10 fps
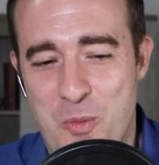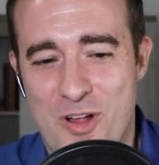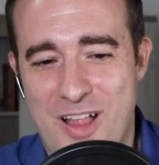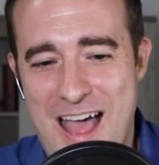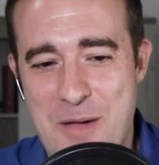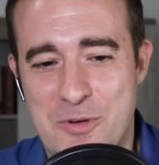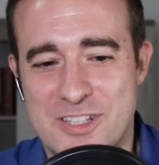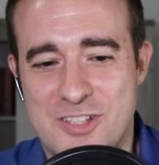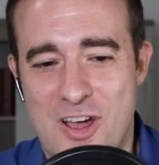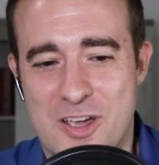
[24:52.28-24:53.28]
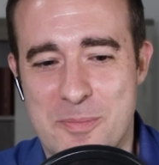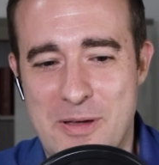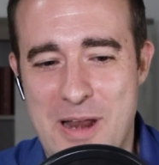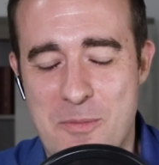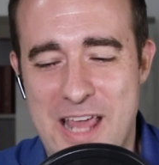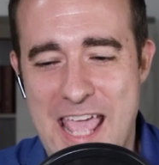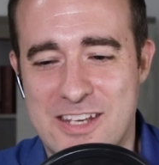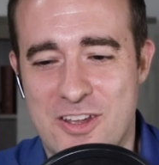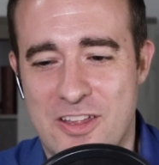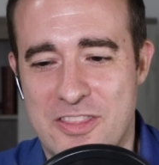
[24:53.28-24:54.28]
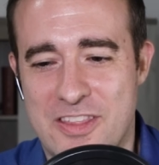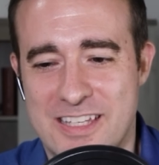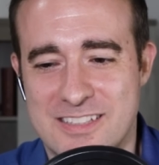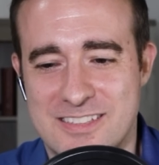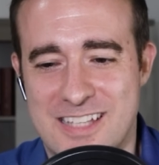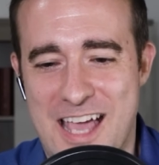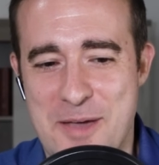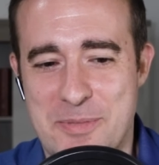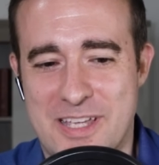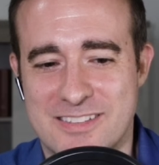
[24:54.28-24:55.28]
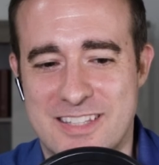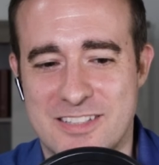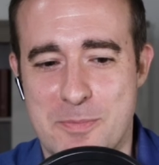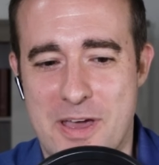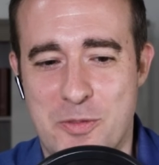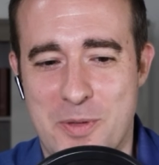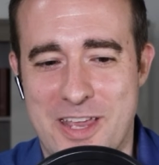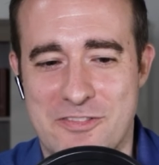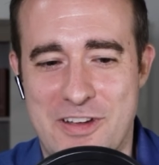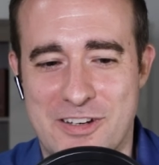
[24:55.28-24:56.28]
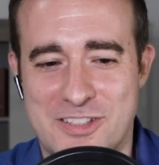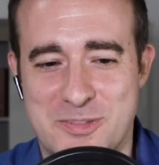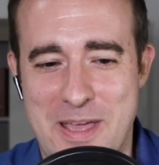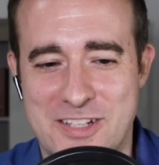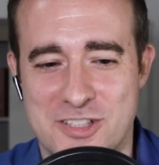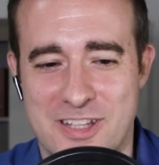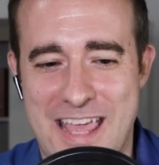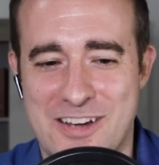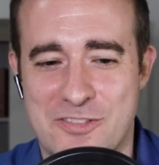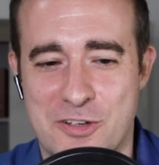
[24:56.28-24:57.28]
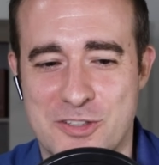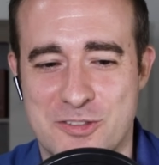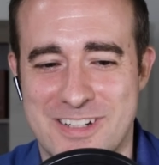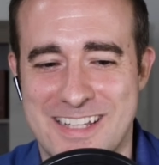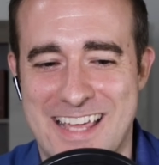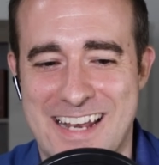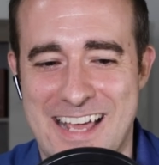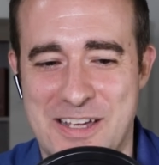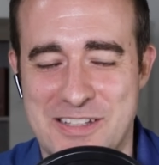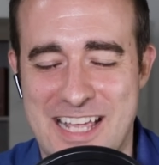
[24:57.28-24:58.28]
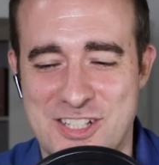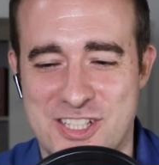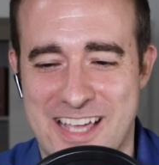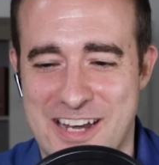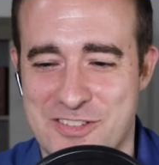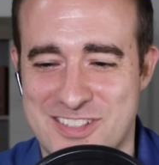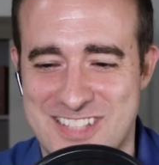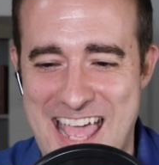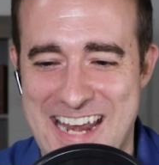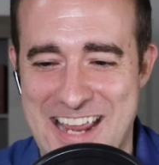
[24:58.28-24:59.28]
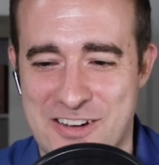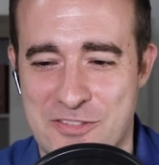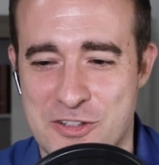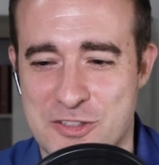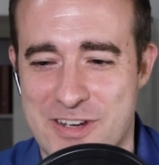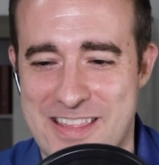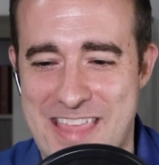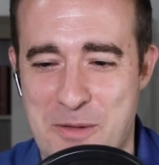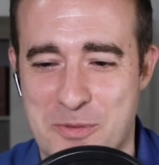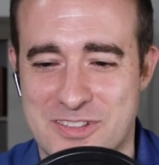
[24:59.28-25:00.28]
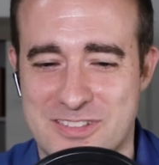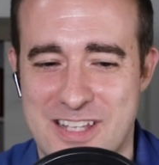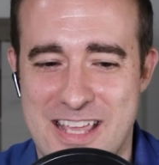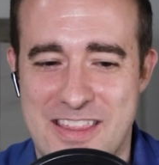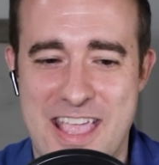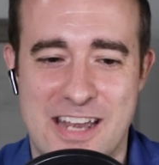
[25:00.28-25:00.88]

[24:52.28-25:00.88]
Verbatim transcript: Well, I want to talk about, I want to end on this uh, because this month we had a very special anniversary that uh, is actually kind of a sad anniversary. And that was the